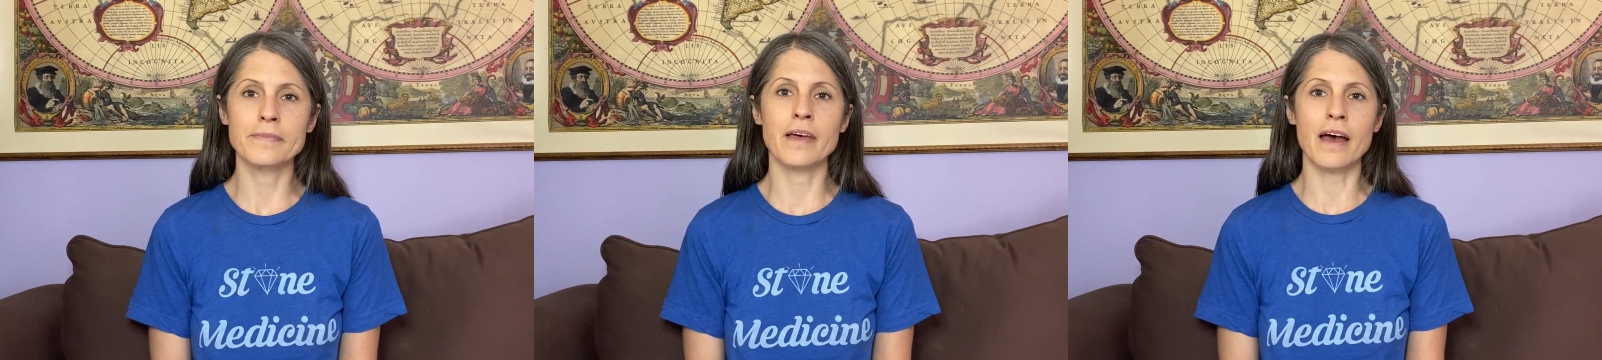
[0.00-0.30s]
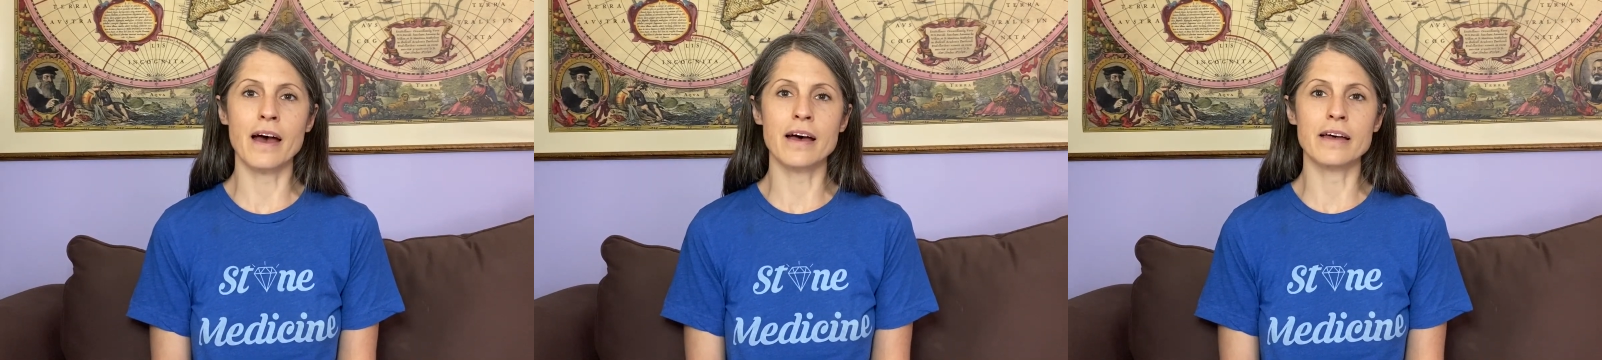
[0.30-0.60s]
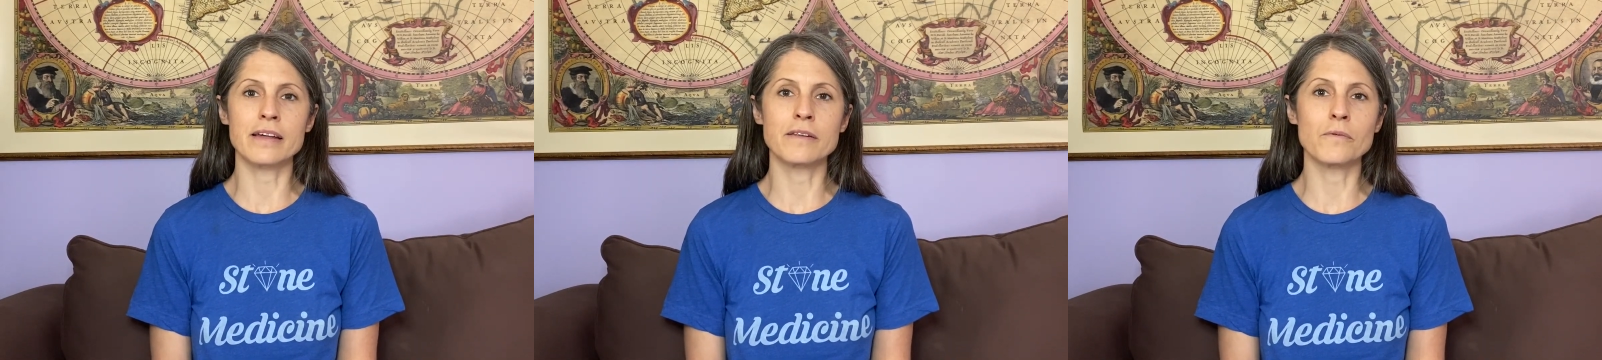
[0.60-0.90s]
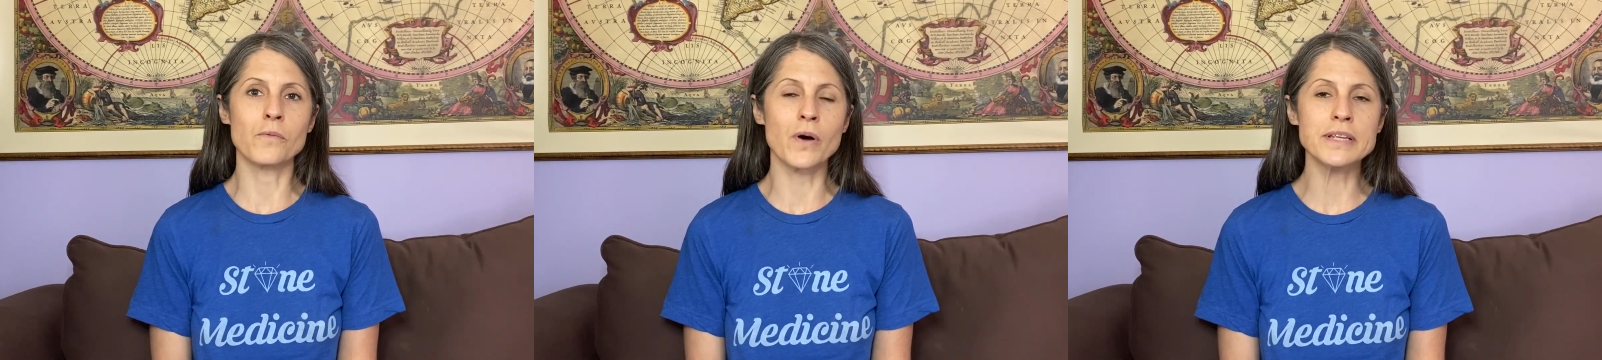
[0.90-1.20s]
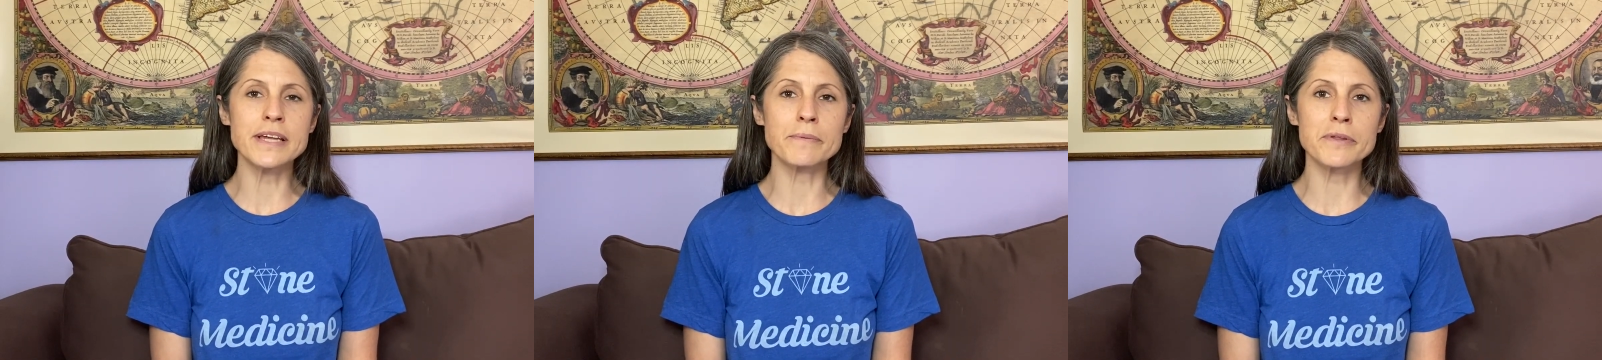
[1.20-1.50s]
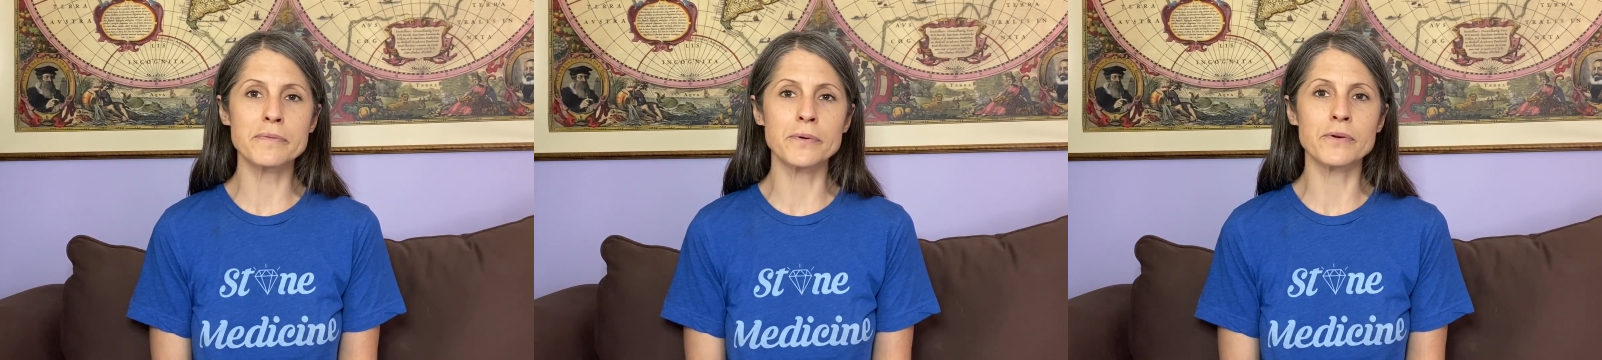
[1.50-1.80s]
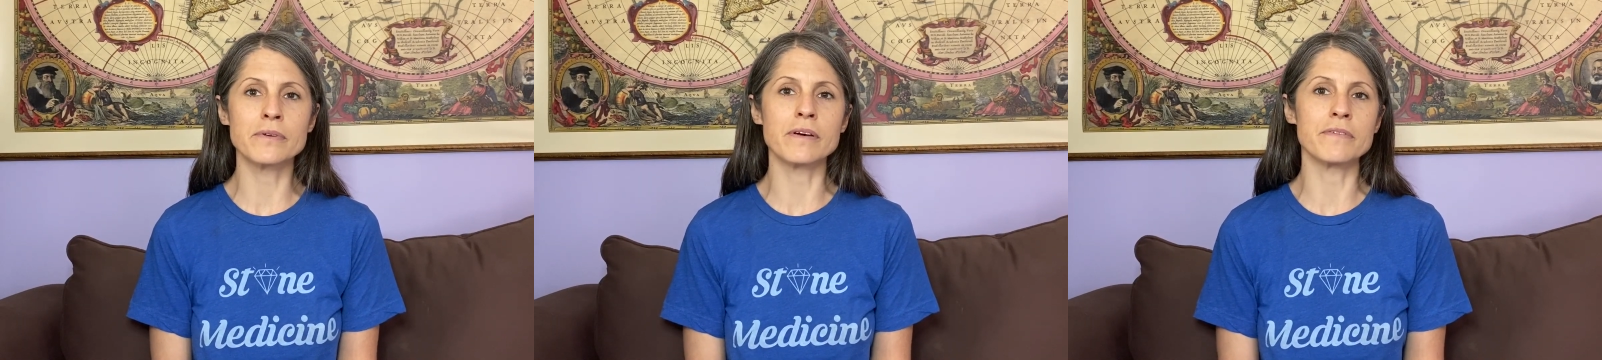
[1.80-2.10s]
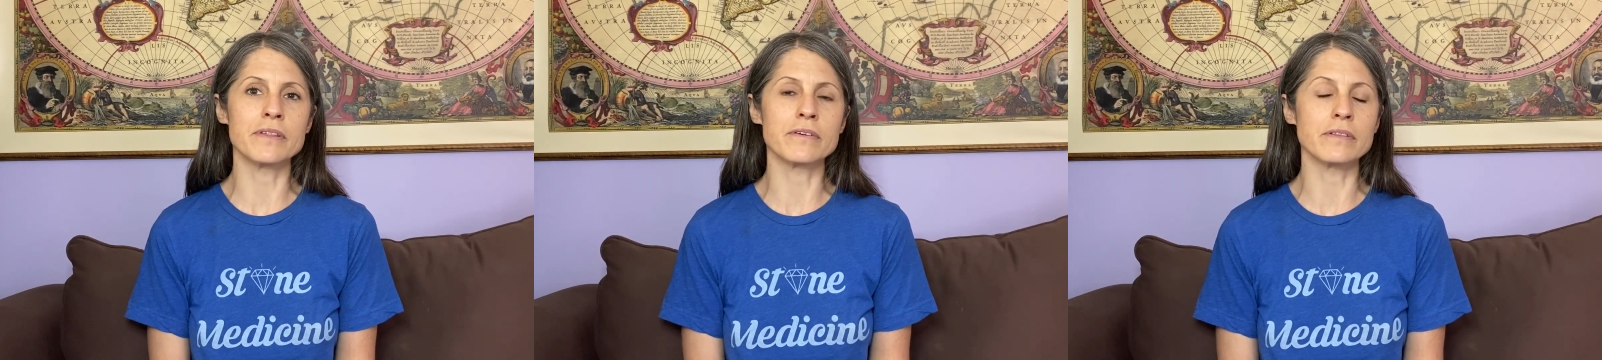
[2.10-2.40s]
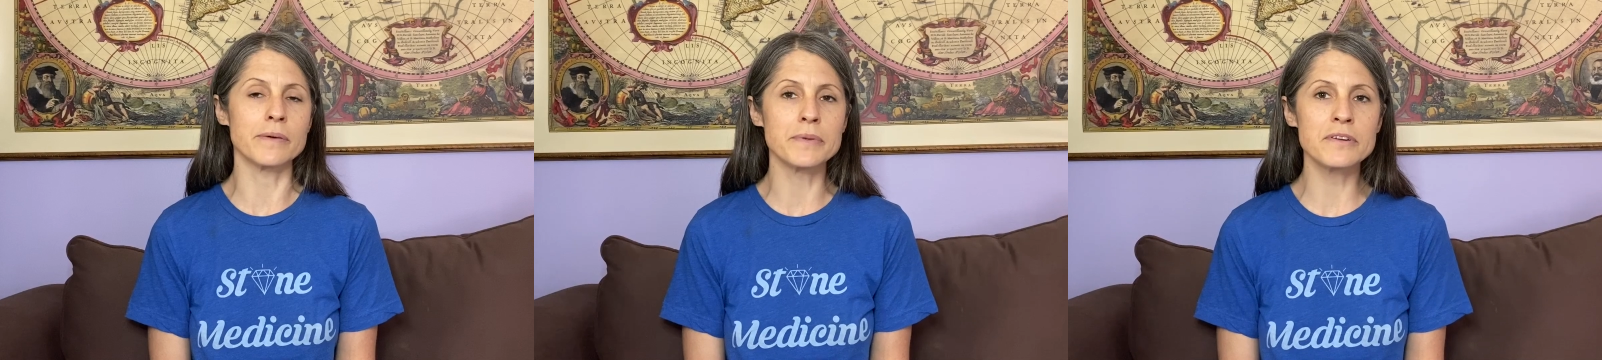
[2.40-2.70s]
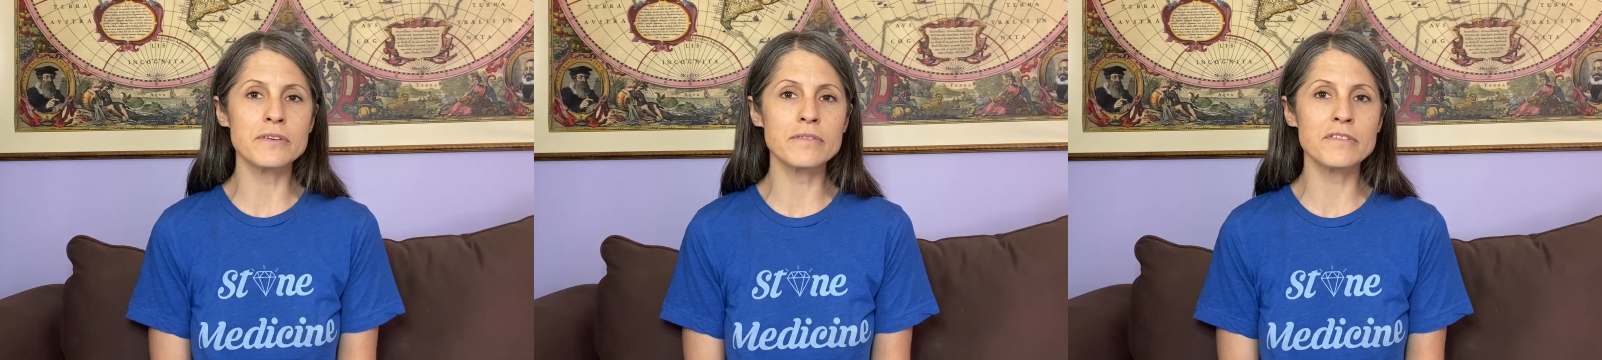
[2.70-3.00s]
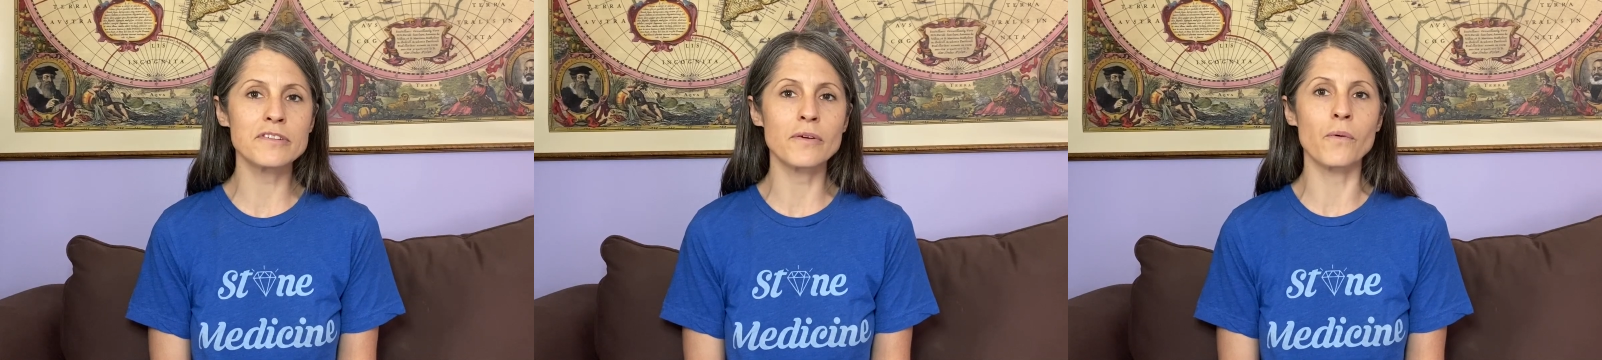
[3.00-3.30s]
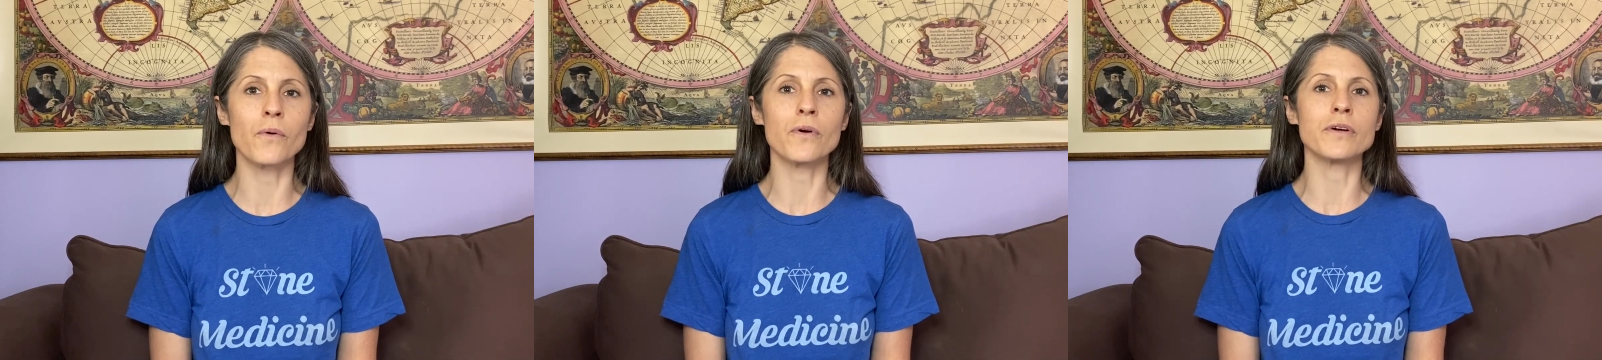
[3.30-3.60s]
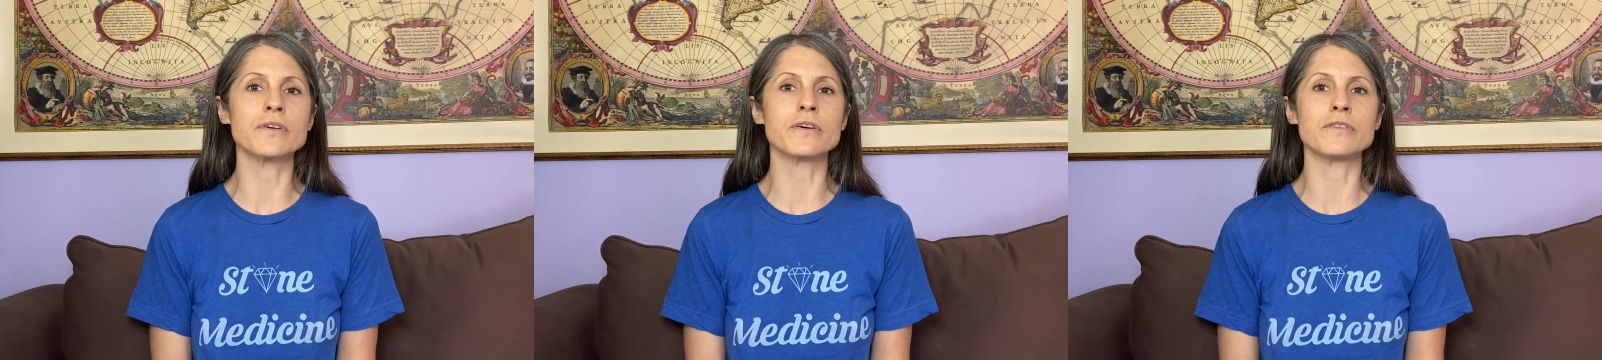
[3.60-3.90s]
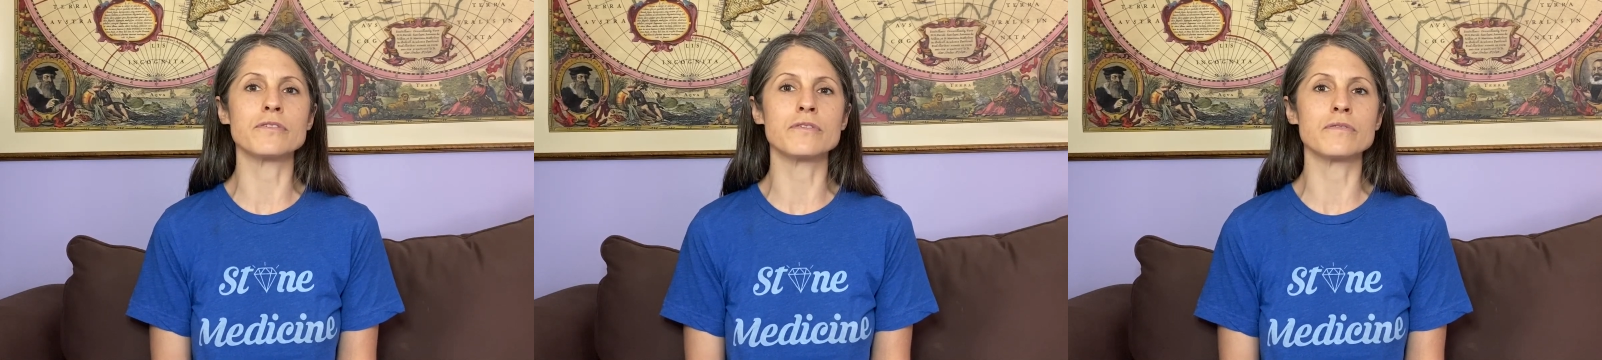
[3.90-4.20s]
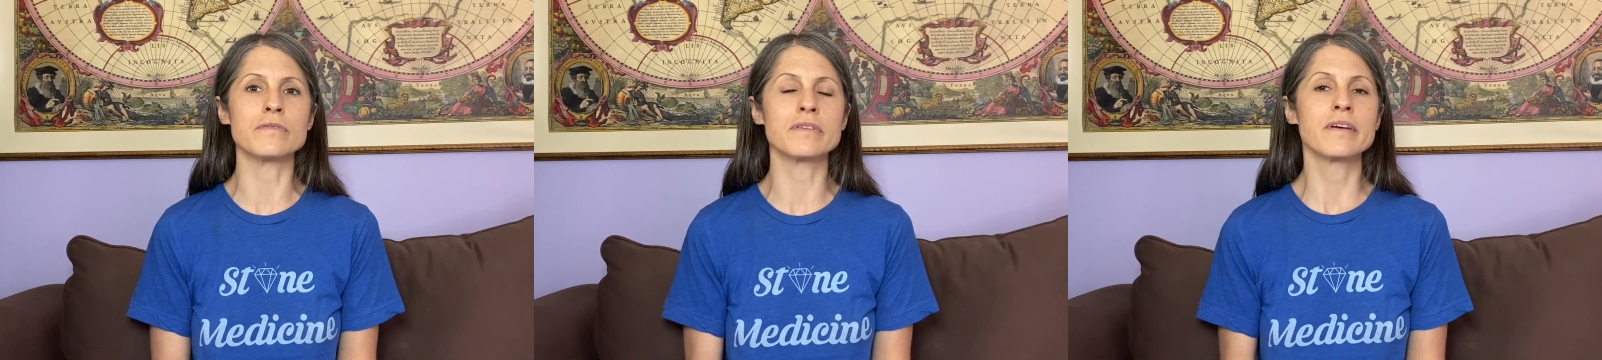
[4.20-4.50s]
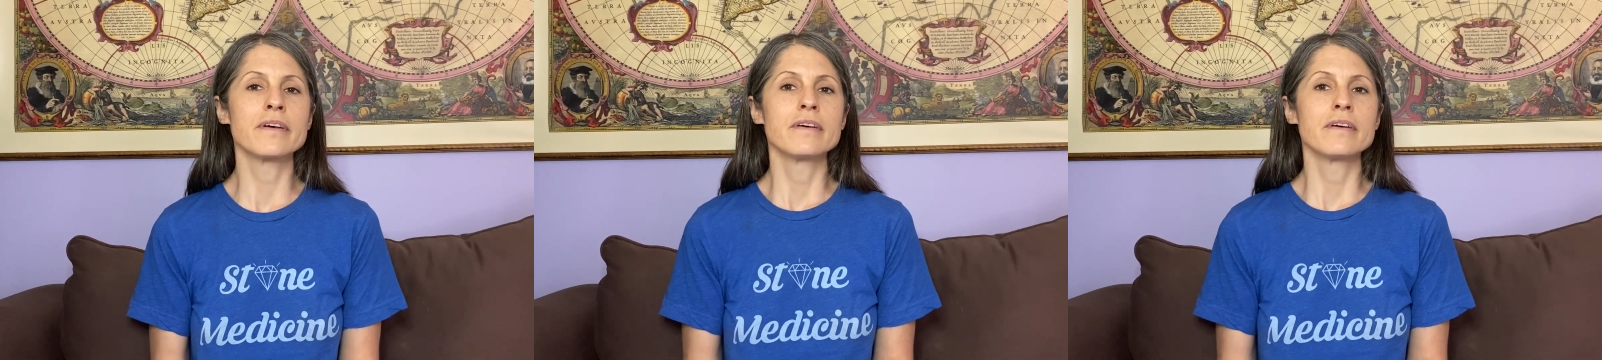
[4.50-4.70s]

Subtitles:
add 1 tablespoon of either lemon juice, or you can use